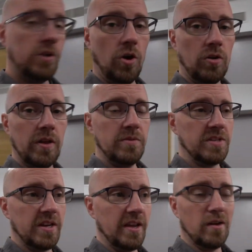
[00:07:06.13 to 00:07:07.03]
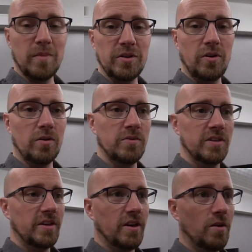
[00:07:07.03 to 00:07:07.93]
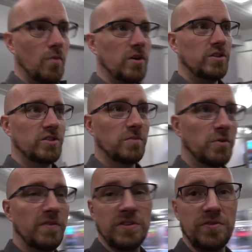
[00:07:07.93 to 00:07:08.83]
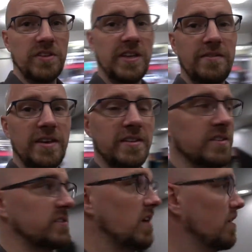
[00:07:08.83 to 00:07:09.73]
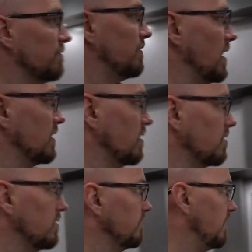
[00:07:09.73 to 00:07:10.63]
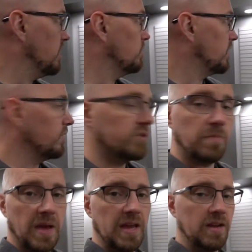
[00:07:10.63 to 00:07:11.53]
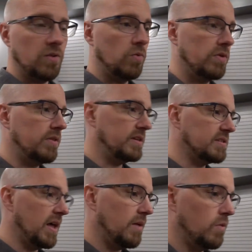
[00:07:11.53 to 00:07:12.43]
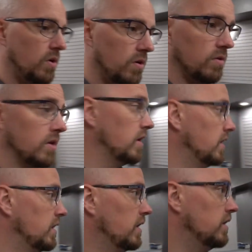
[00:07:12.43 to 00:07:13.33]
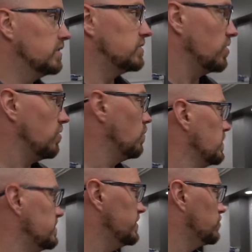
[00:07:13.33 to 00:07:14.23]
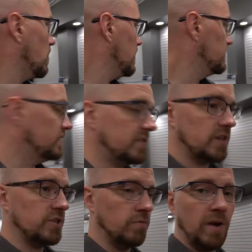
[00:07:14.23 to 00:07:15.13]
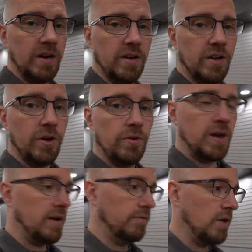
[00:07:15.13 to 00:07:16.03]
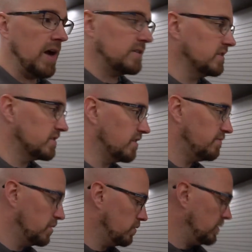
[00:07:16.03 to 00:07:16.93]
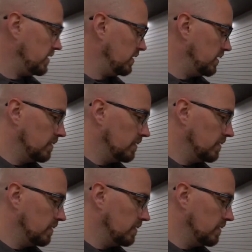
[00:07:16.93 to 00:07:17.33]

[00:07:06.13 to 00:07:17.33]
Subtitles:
Carly was in here. My daughter was in here watching some movies on the TVs and stuff. I got the final coats of paint on the slat wall. So once it dries, it's actually ready to go to have racks and stuff put on it.